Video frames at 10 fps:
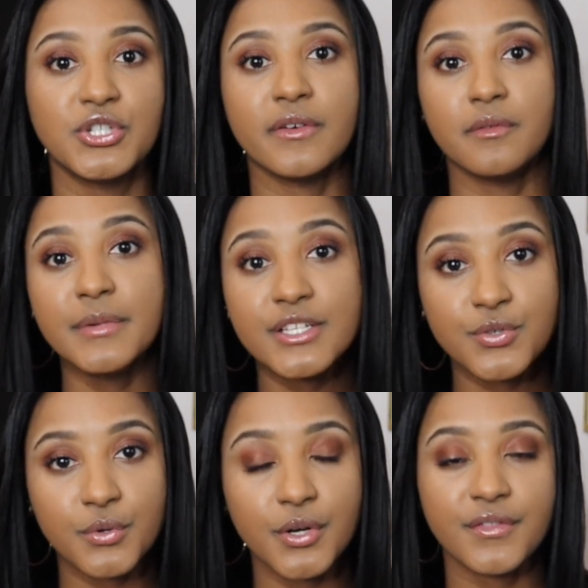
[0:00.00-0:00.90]
you have a
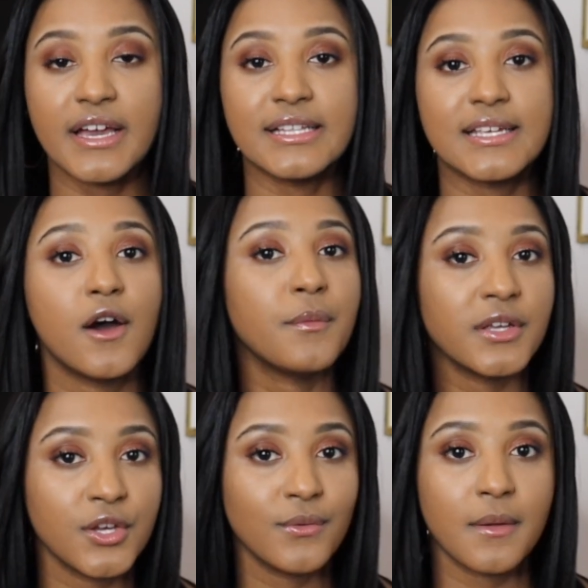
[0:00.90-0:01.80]
mentor that's
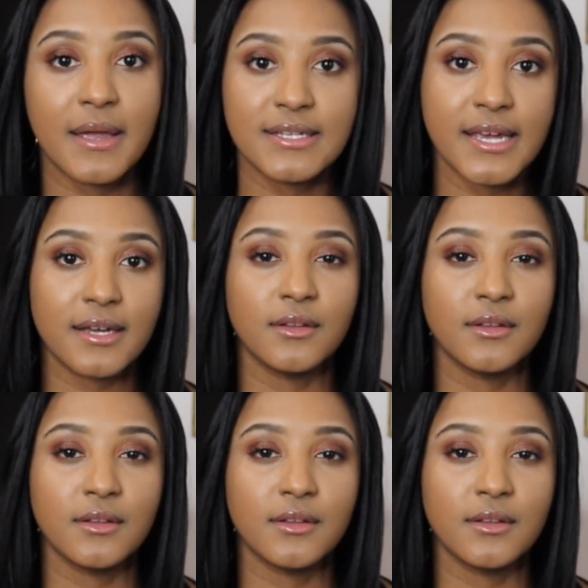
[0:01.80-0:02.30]
helping you. They may take